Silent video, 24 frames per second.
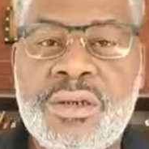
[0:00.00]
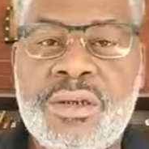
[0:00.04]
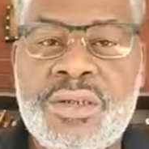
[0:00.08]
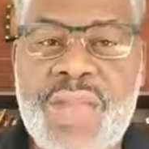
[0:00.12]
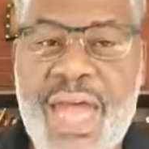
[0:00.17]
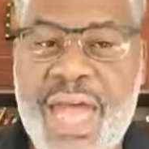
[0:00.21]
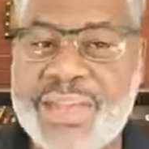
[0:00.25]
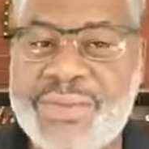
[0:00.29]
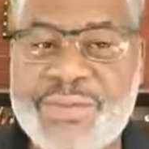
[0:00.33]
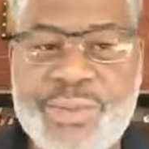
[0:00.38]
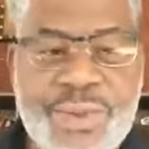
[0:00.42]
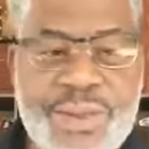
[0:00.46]

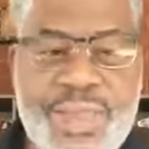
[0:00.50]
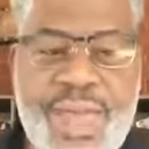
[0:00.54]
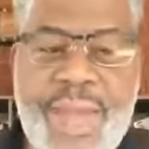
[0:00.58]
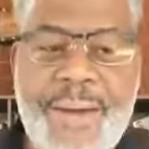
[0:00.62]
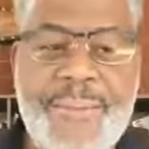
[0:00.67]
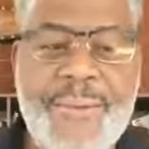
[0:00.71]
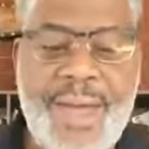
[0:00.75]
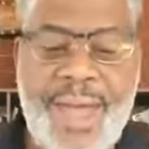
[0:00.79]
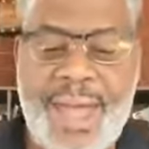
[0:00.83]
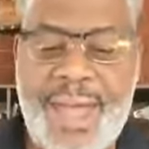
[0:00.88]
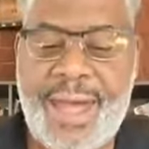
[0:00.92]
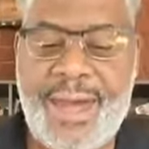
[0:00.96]
That's what they
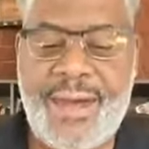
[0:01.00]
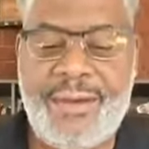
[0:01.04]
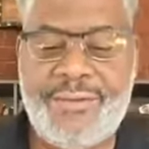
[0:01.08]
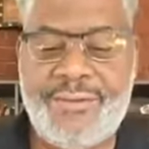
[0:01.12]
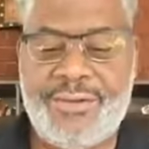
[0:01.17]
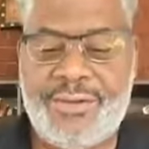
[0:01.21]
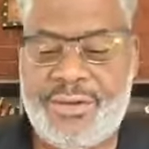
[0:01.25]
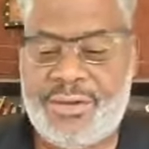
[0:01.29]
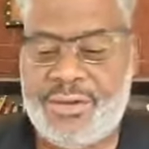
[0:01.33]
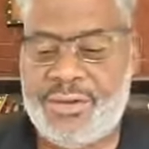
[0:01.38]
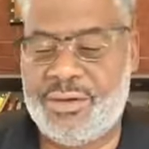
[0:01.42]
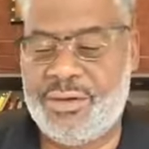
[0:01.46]
were
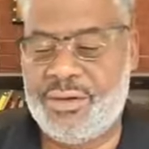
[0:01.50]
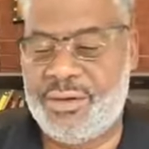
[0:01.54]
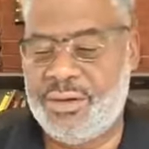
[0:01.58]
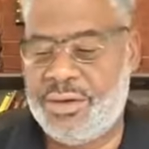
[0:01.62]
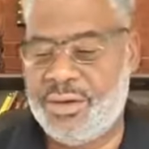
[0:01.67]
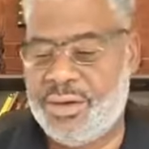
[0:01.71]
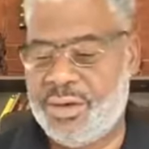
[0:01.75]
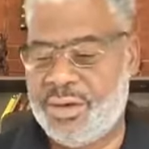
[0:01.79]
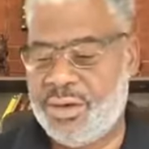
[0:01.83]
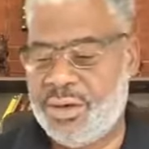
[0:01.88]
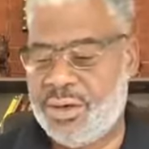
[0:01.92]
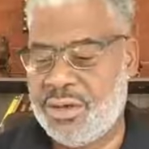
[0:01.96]
having.
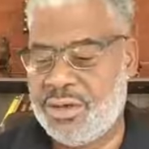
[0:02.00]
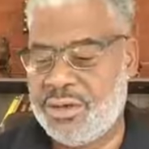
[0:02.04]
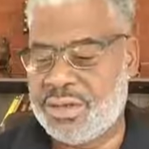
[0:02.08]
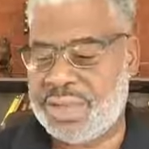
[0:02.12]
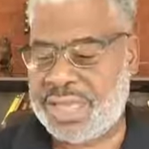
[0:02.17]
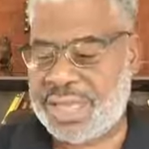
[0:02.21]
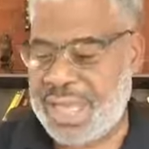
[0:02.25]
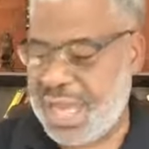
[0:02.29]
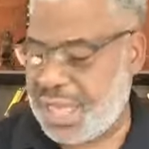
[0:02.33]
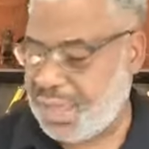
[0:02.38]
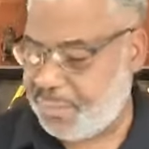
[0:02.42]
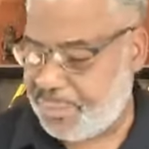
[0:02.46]

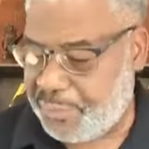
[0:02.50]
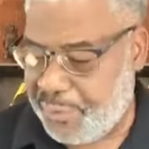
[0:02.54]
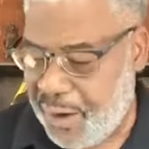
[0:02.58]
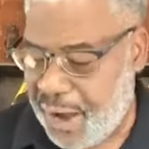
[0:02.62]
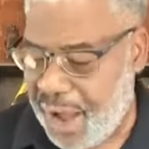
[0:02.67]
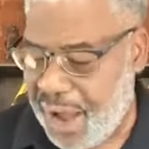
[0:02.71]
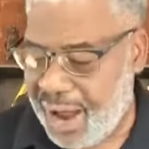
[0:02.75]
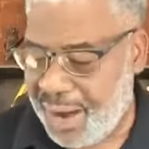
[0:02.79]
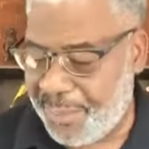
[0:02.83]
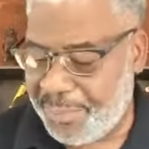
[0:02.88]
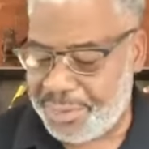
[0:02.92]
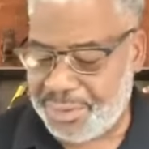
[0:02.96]
They had a
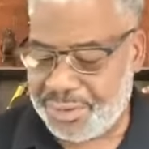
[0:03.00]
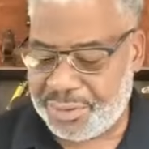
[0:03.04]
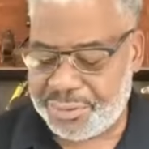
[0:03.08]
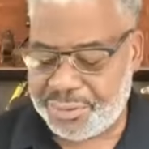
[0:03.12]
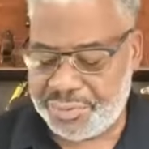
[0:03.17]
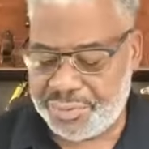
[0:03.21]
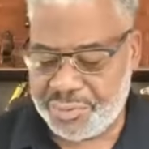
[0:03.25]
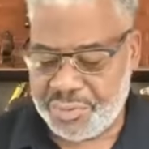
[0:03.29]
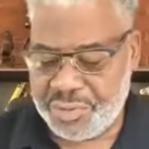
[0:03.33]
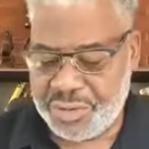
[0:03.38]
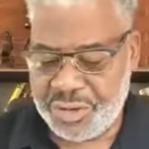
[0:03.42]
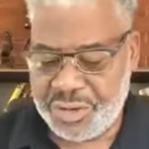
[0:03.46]
problem,
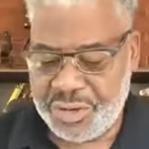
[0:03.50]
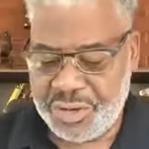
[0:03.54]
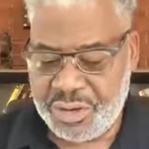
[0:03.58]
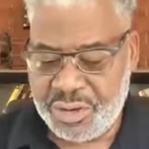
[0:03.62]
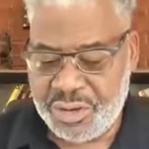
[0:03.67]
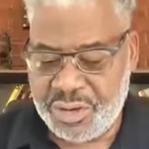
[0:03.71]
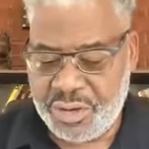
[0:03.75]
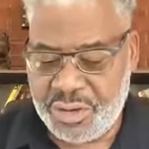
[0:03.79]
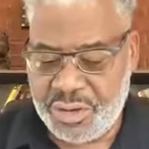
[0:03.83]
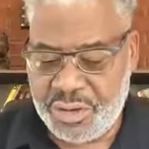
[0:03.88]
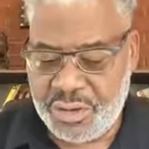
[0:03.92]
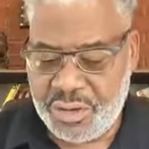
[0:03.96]

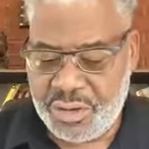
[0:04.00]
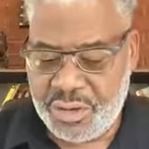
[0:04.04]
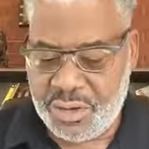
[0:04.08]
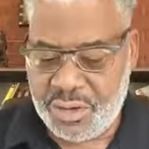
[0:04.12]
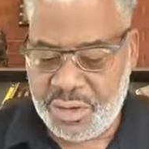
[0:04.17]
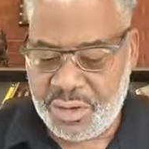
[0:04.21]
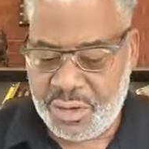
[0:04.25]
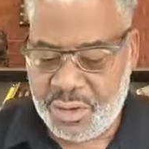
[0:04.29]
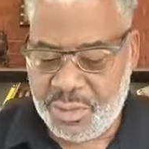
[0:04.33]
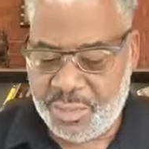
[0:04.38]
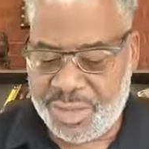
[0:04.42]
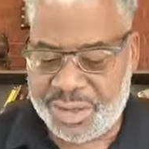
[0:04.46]

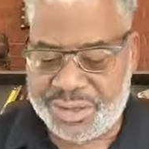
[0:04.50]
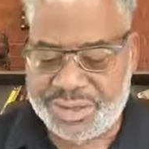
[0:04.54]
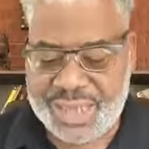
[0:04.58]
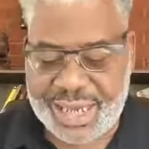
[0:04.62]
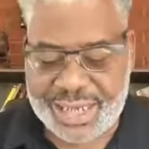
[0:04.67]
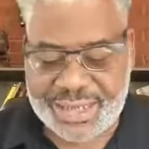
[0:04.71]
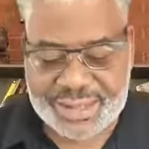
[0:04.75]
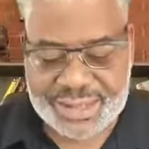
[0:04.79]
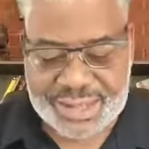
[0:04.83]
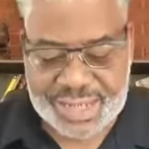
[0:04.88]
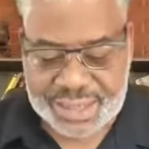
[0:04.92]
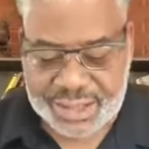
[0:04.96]
but they
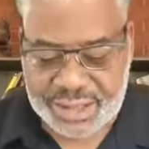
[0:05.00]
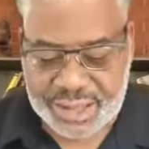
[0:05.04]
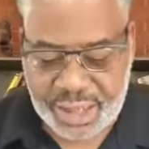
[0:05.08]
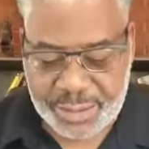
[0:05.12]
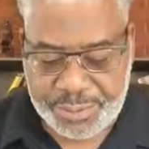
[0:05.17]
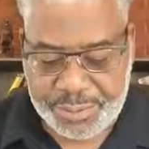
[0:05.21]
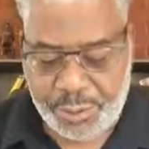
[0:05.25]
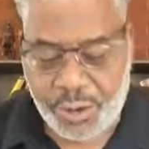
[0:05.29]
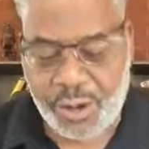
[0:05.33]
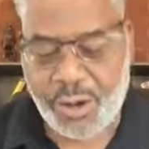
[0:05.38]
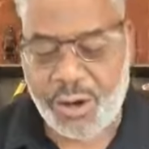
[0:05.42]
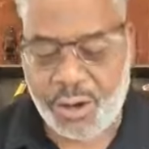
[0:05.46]
set their
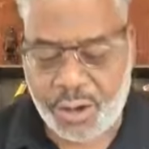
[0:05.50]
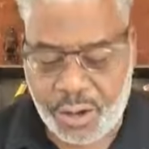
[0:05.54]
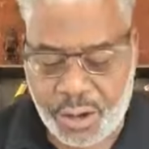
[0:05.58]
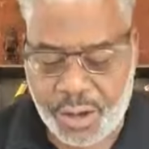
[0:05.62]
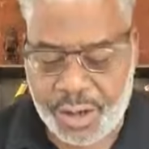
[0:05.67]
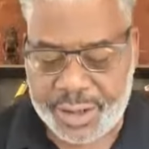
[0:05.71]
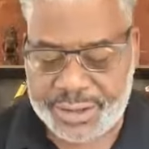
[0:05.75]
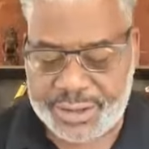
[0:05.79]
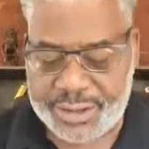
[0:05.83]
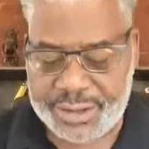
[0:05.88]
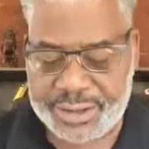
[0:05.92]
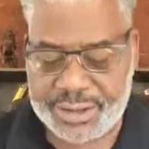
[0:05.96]

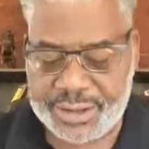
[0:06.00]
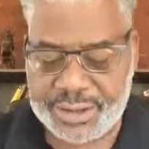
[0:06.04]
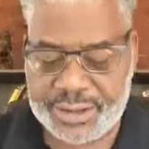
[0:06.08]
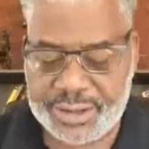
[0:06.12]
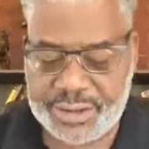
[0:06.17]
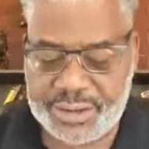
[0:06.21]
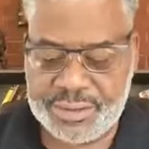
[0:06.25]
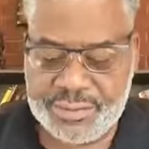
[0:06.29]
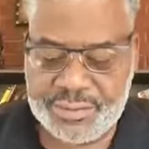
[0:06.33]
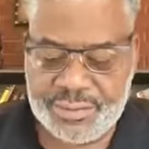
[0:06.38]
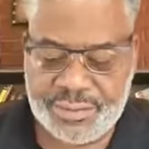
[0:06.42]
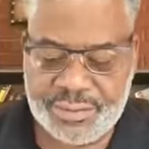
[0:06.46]
priorities.
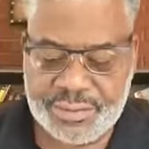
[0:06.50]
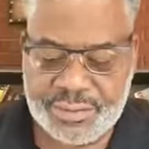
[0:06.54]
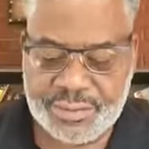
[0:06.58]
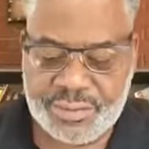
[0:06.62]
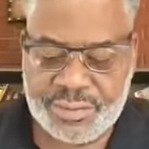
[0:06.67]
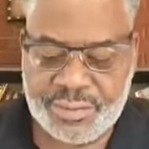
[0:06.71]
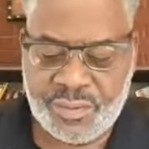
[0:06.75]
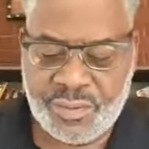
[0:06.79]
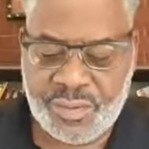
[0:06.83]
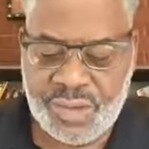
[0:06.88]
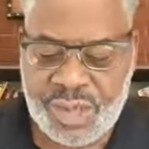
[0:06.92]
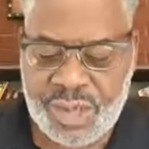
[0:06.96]

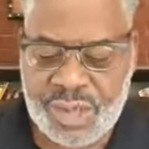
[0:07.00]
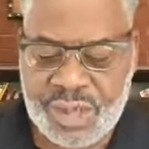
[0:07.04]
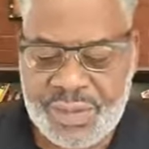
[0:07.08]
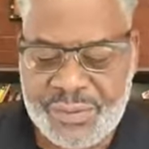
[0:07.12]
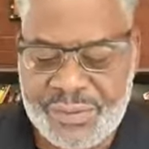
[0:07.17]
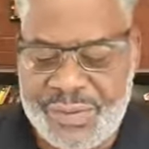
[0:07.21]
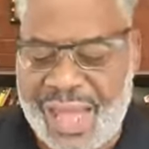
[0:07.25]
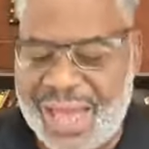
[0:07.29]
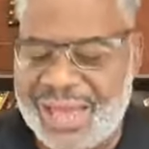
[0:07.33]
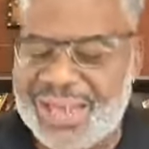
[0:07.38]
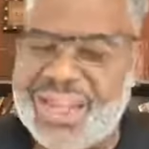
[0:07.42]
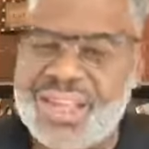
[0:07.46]

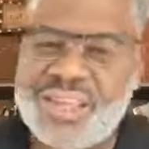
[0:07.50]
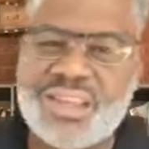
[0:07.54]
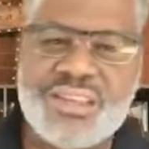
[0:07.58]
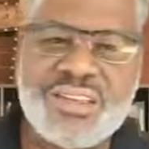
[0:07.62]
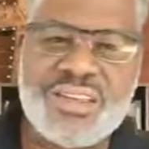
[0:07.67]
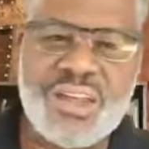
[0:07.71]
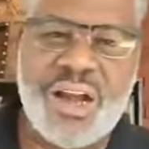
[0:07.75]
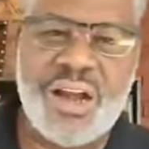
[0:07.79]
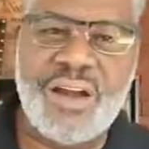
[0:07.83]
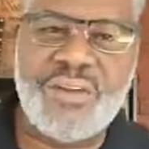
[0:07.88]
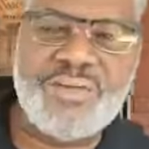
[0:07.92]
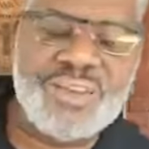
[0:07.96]
Now this
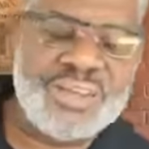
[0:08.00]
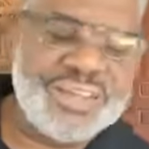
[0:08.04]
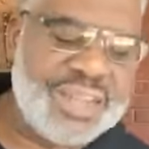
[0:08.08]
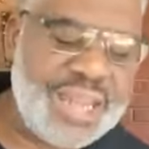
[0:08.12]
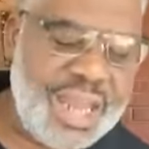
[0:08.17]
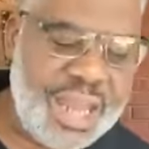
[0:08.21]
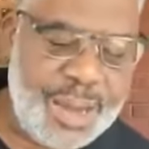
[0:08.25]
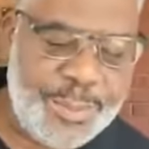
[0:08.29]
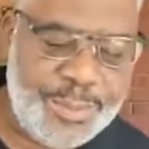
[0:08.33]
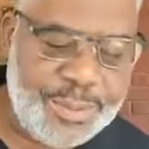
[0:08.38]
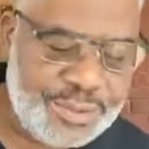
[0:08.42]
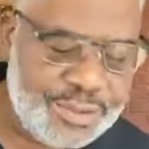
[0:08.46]
serving
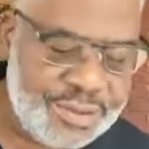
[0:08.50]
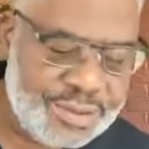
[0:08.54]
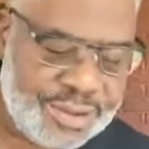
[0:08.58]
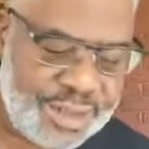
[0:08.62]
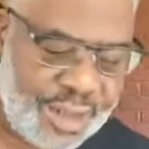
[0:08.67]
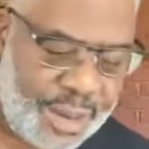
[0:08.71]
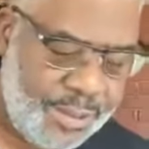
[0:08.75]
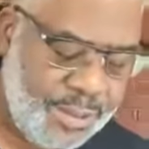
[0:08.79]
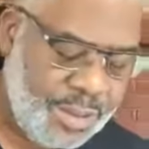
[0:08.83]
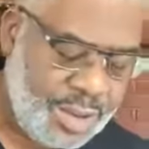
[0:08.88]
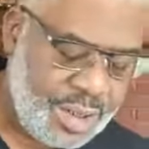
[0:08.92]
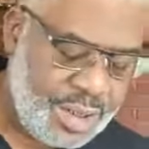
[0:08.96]
table,
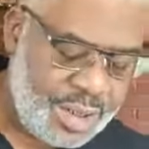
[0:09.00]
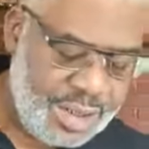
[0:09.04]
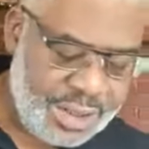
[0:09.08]
some